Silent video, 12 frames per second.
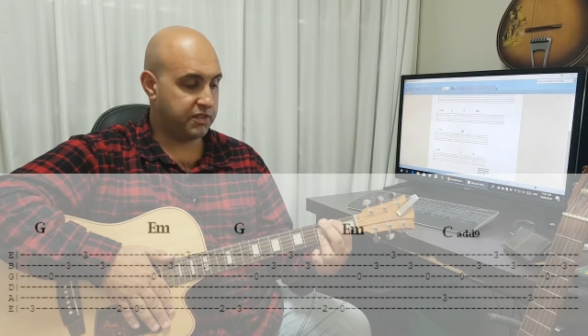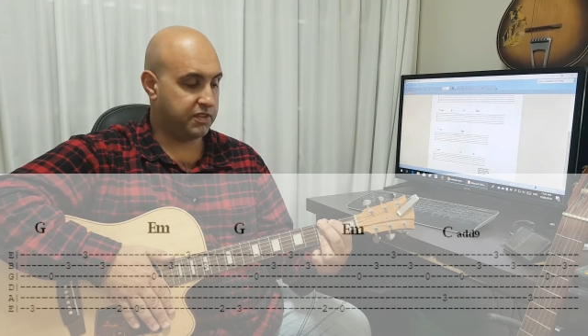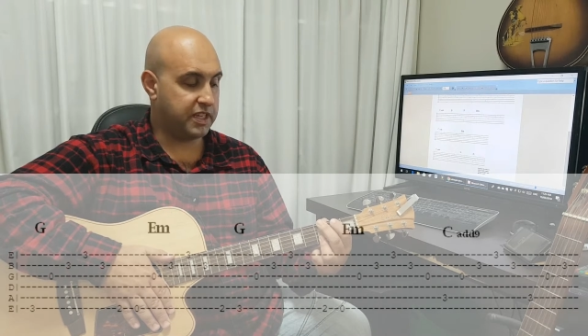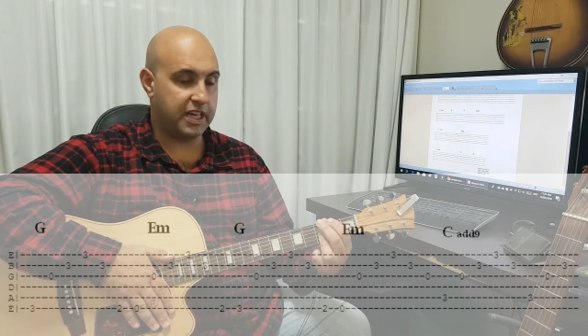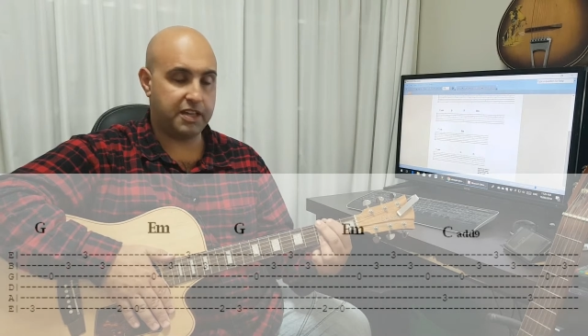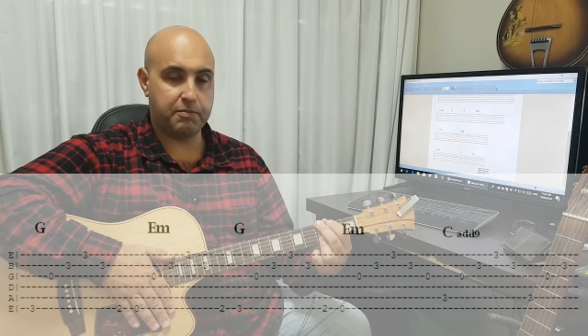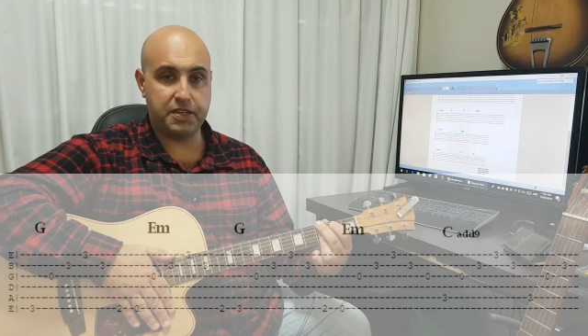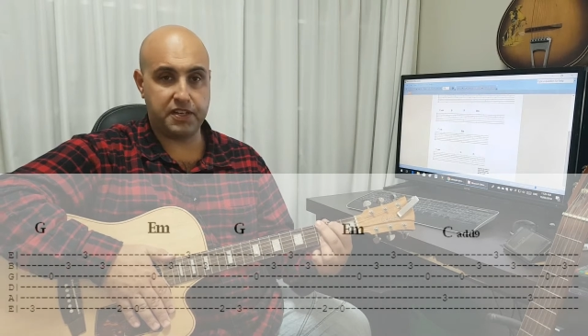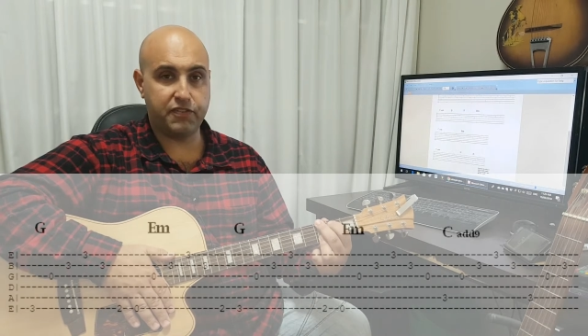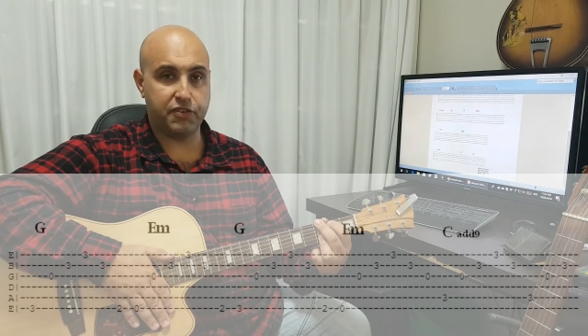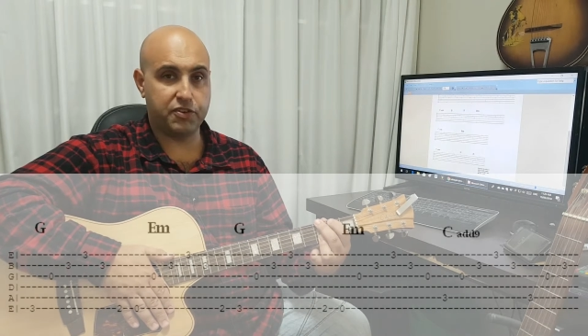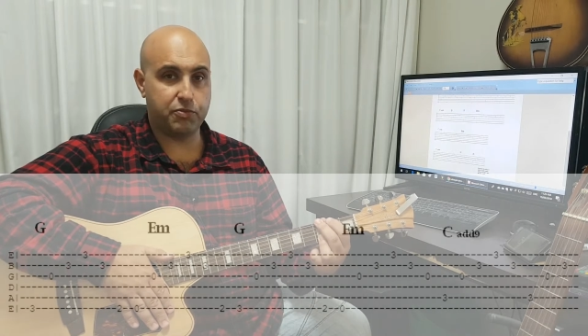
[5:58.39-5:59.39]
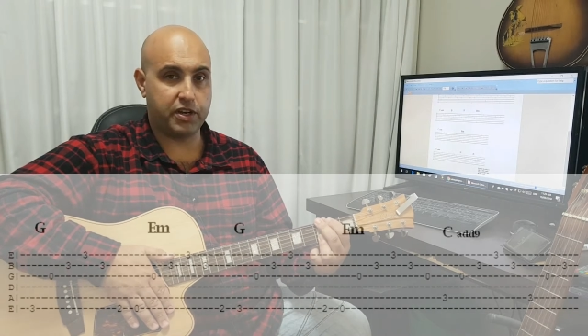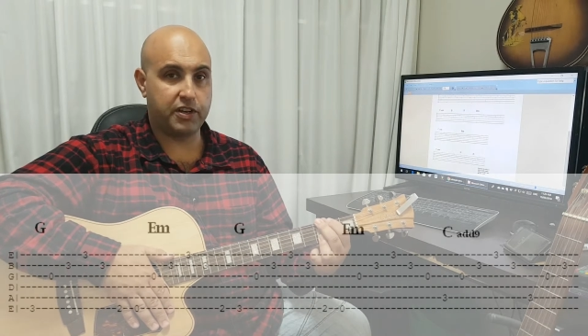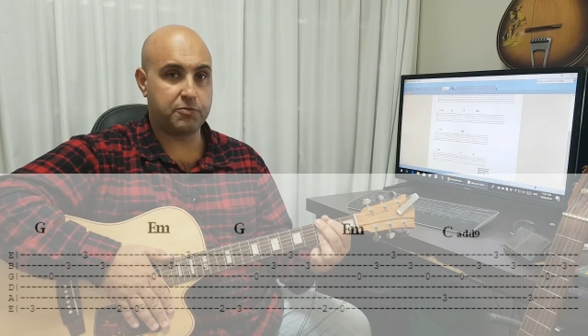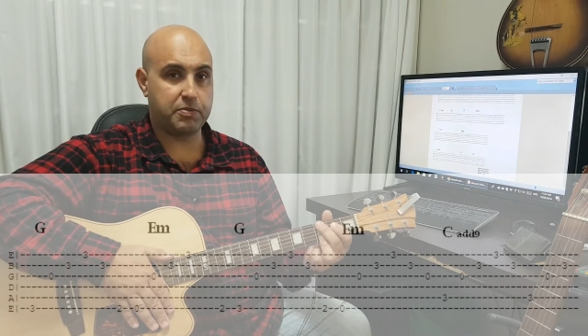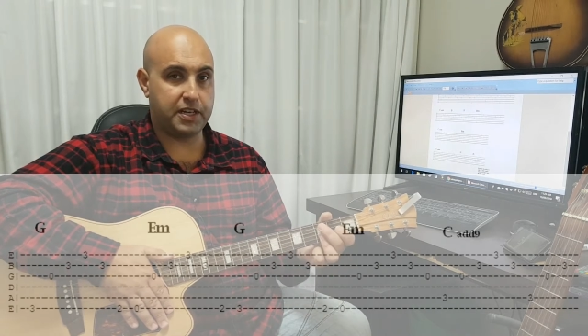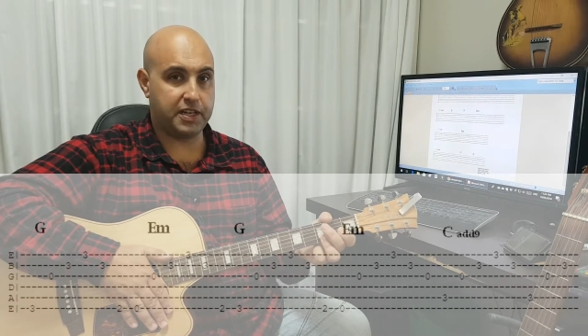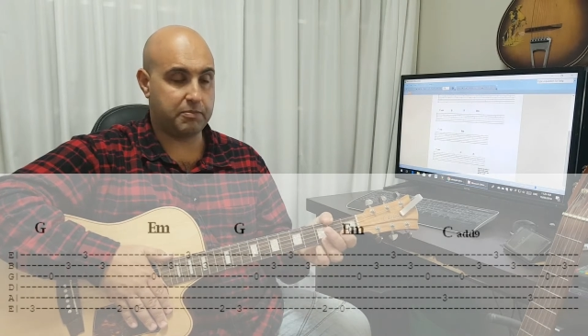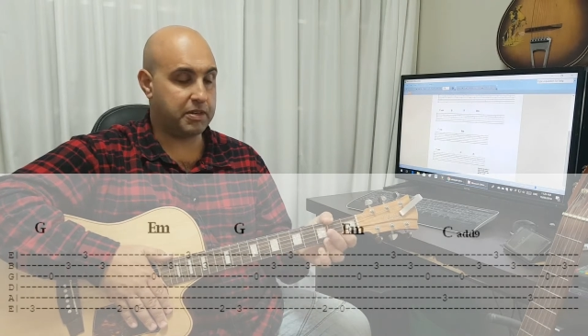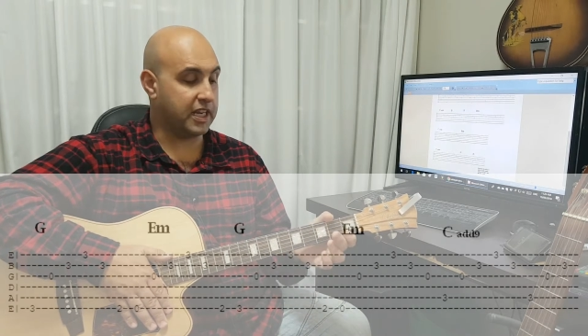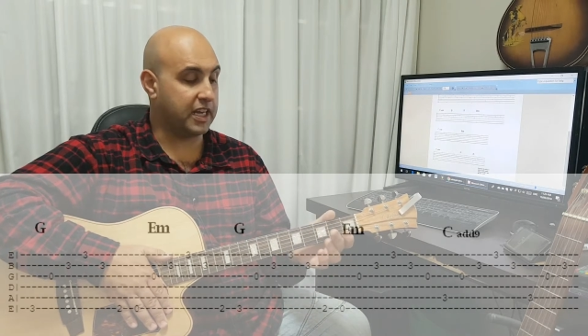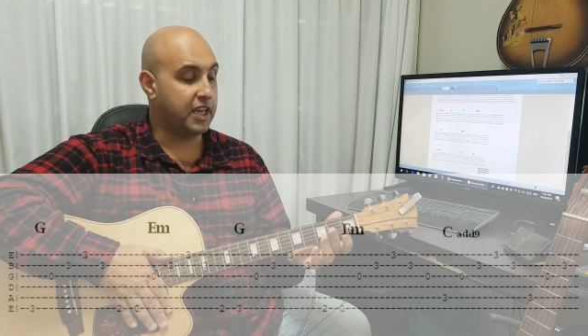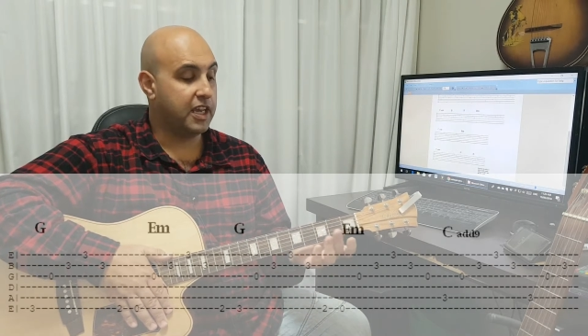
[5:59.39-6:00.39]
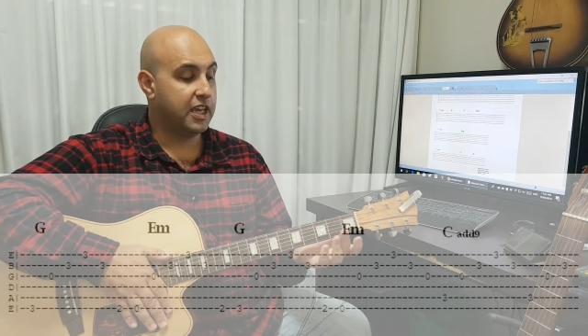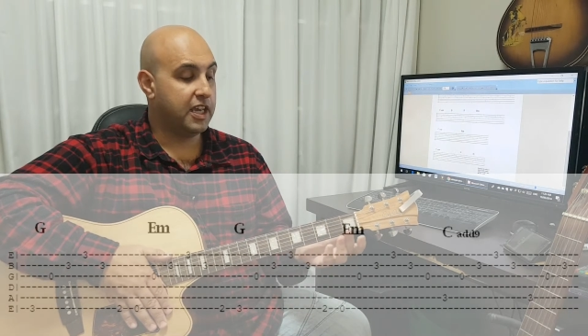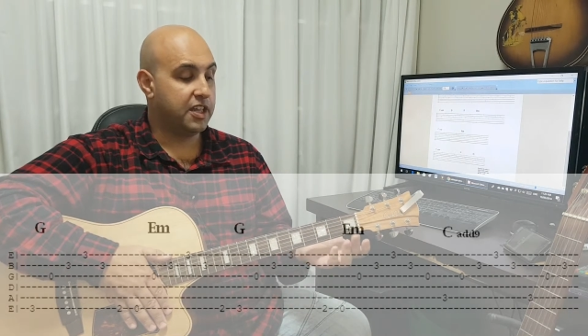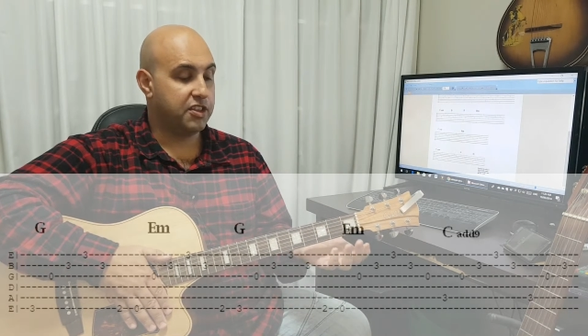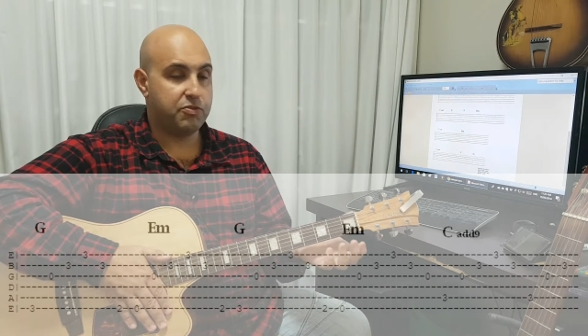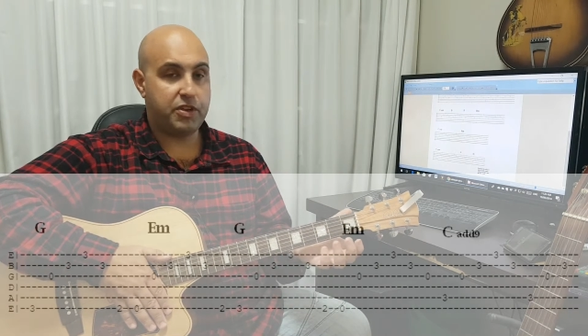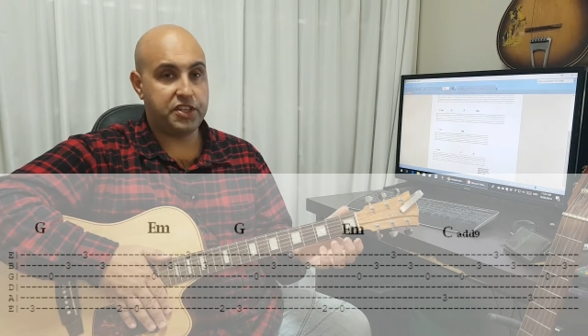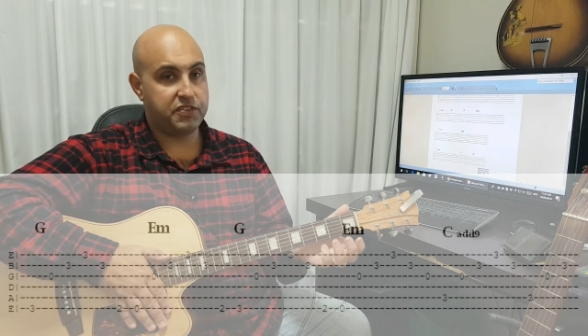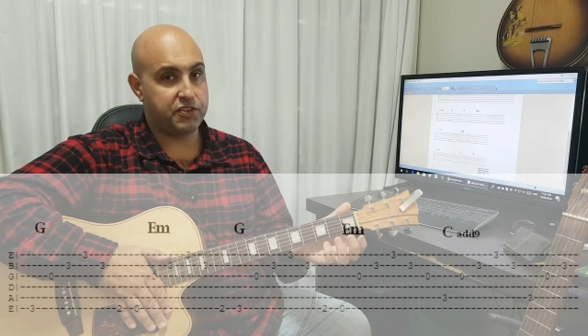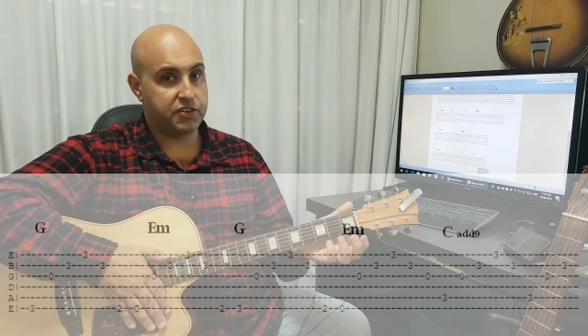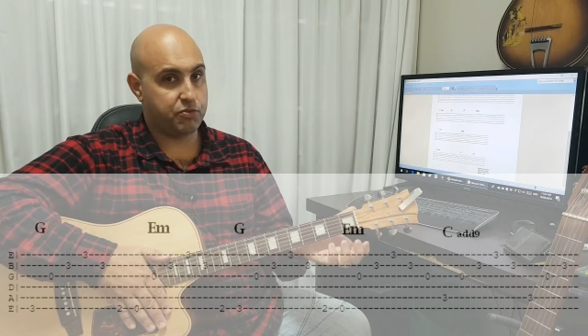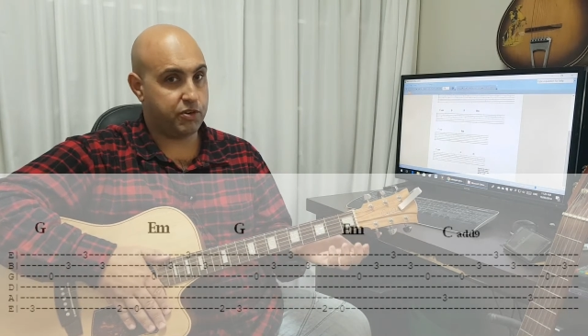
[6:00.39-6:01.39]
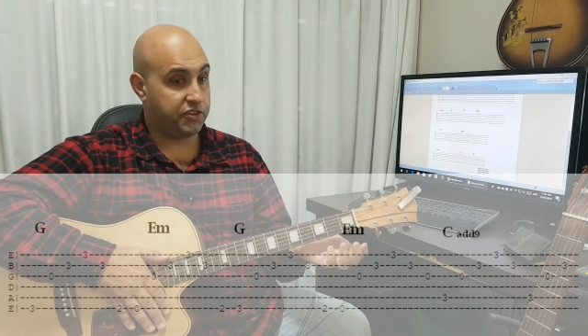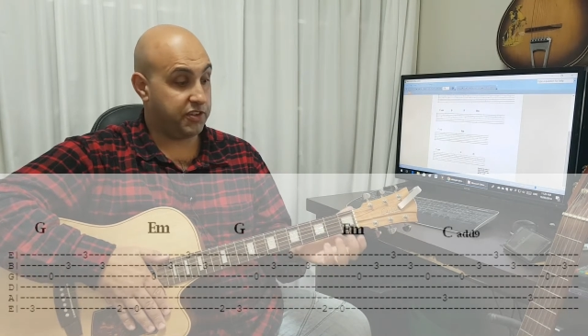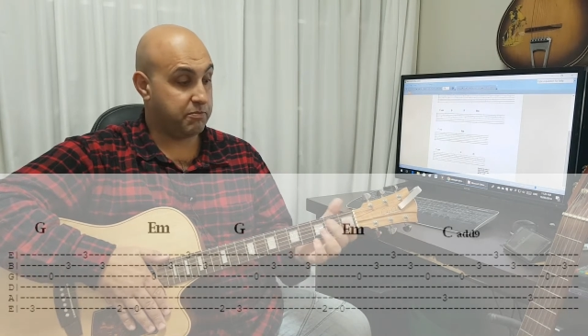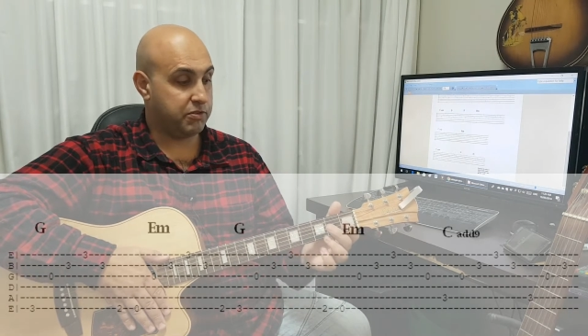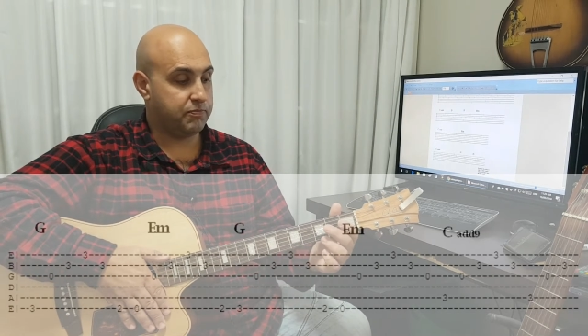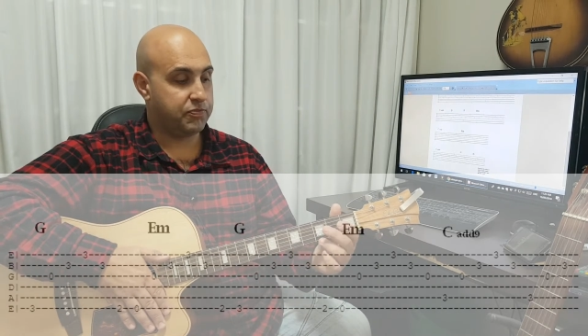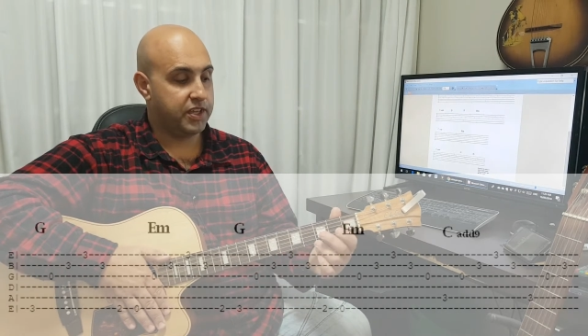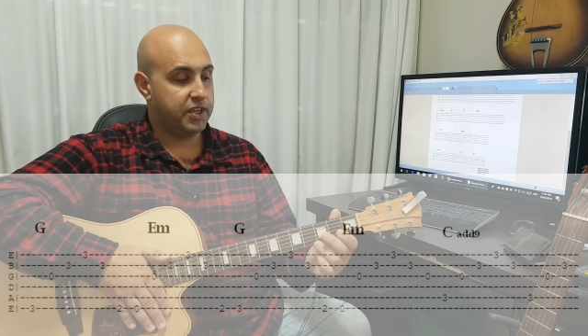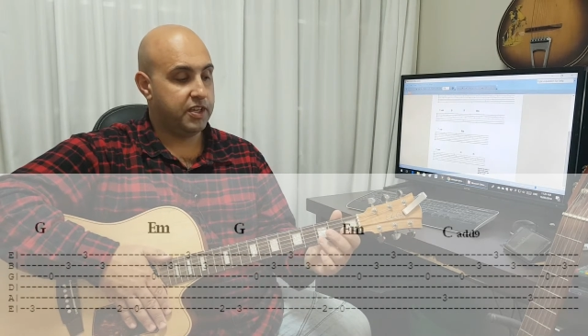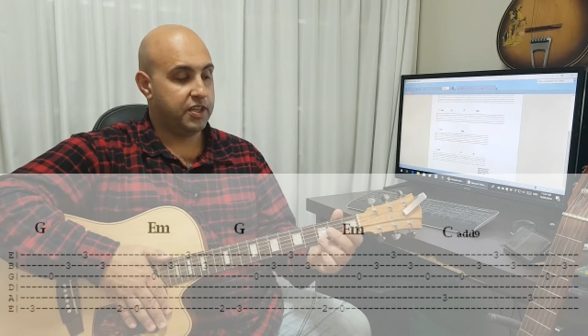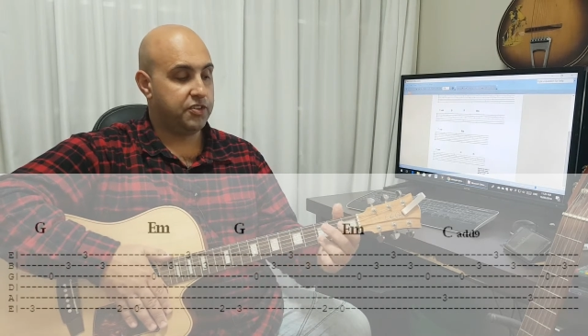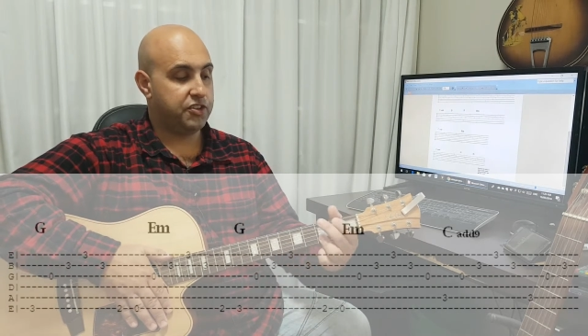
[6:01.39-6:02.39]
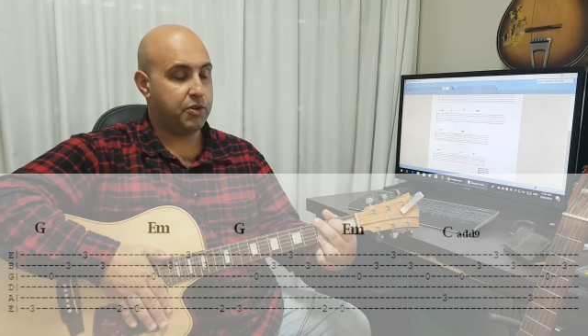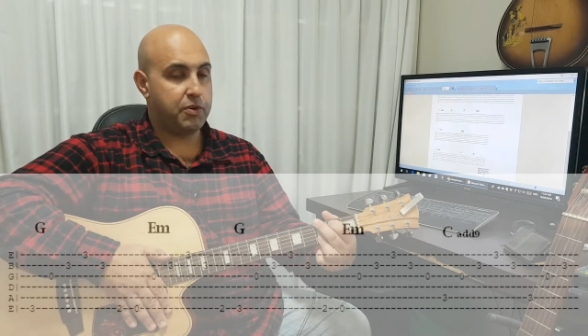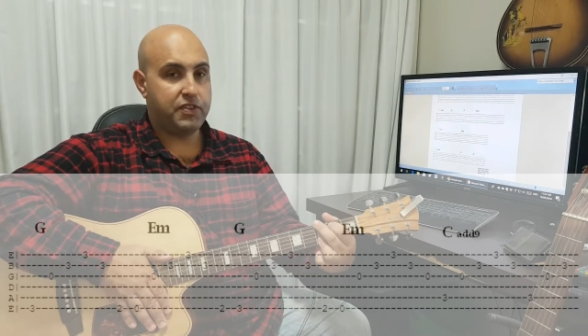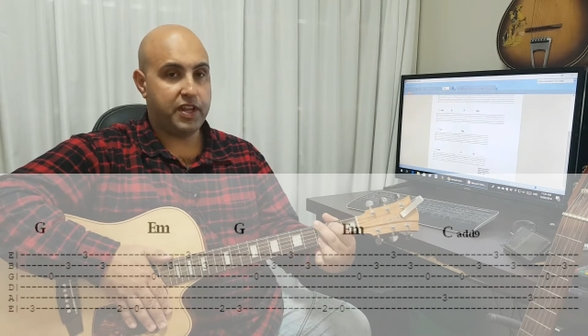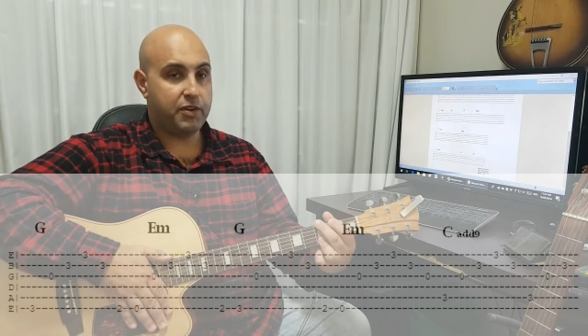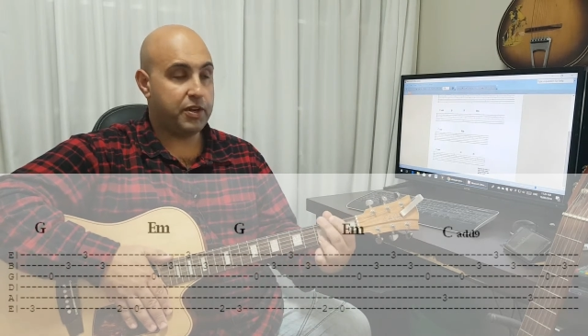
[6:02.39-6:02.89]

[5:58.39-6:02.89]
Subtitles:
a bit different to what I explained at the beginning. The rest of it's quite simple. So we've done our